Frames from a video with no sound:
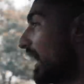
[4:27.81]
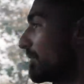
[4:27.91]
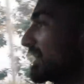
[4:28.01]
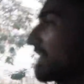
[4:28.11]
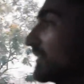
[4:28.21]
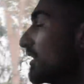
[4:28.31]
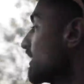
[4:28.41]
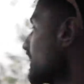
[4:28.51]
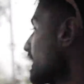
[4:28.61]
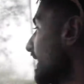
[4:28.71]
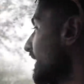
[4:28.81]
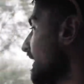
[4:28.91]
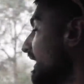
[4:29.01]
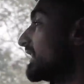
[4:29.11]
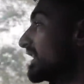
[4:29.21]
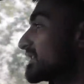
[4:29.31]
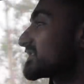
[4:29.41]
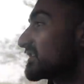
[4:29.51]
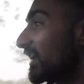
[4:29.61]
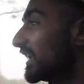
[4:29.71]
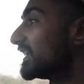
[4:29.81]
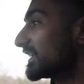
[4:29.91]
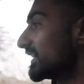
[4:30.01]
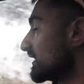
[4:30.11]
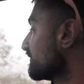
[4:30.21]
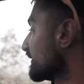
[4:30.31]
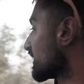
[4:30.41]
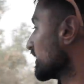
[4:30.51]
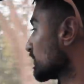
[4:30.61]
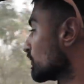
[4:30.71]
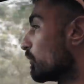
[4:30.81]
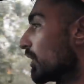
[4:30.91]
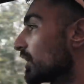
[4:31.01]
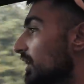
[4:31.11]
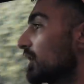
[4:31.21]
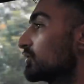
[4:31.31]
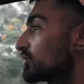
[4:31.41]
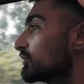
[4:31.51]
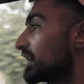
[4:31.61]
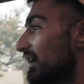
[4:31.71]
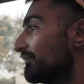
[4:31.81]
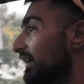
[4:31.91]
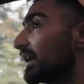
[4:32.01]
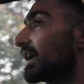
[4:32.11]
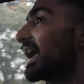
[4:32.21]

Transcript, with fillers: I mean, it is a little difficult to work around through traffic